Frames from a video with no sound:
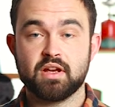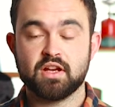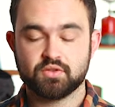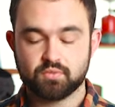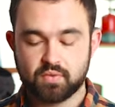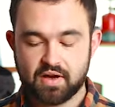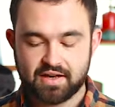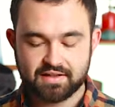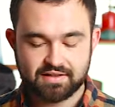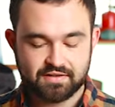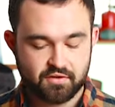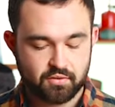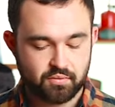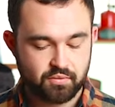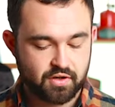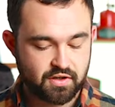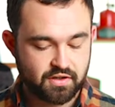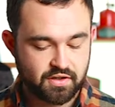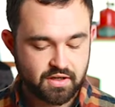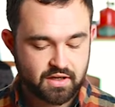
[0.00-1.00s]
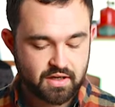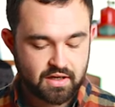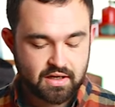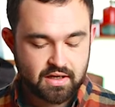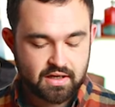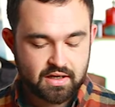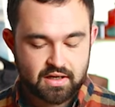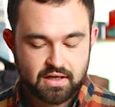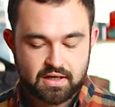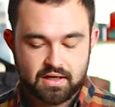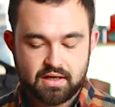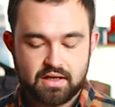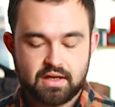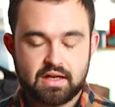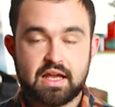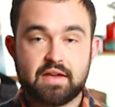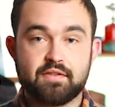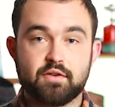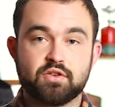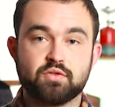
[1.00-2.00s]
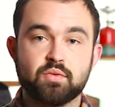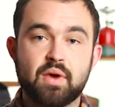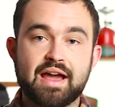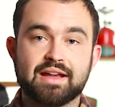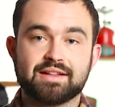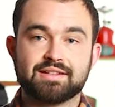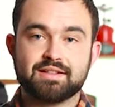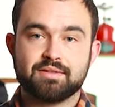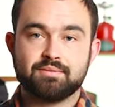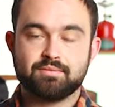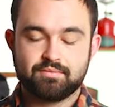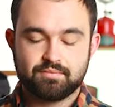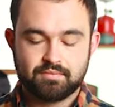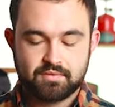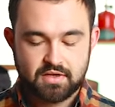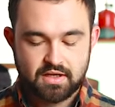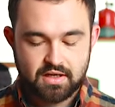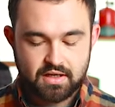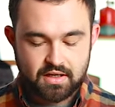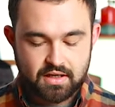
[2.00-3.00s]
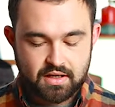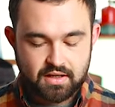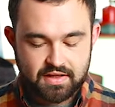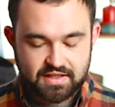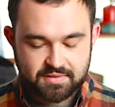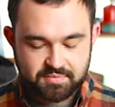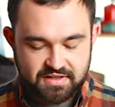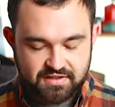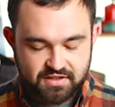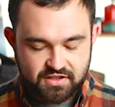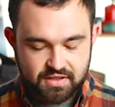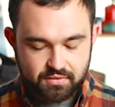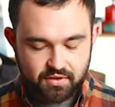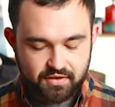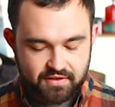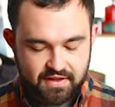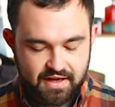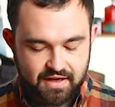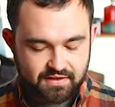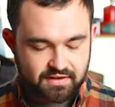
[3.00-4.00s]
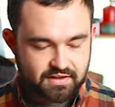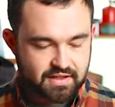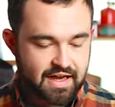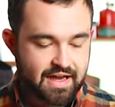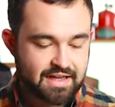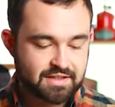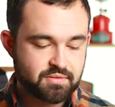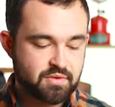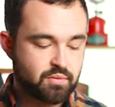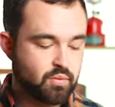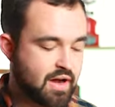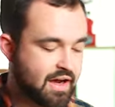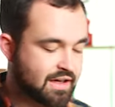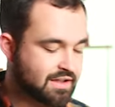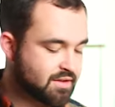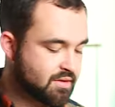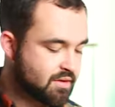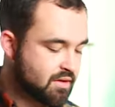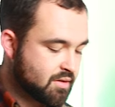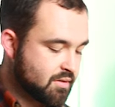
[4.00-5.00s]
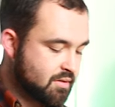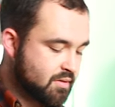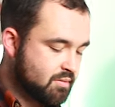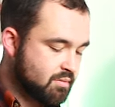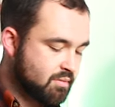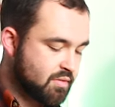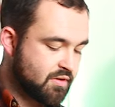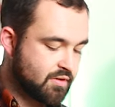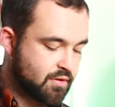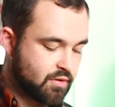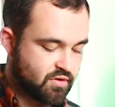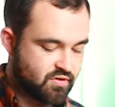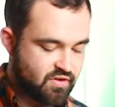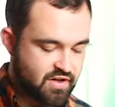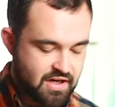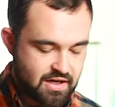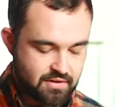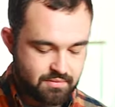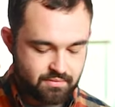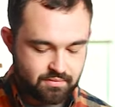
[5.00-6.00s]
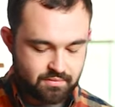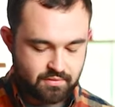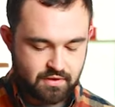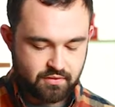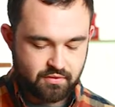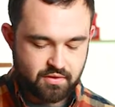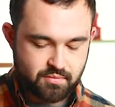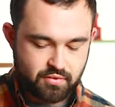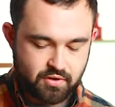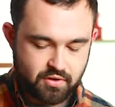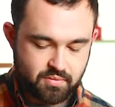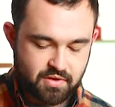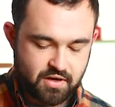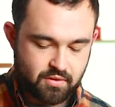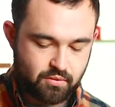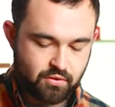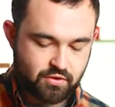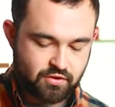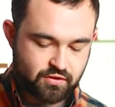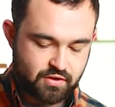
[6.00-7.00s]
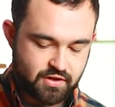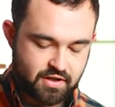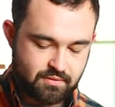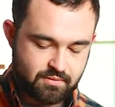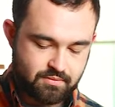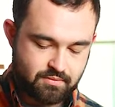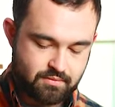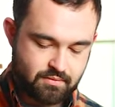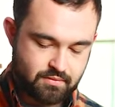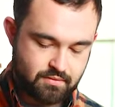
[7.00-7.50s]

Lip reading: as well as if it would if it was waxed. This piece of G1000 has been waxed before the video. If we put a bit of water on it,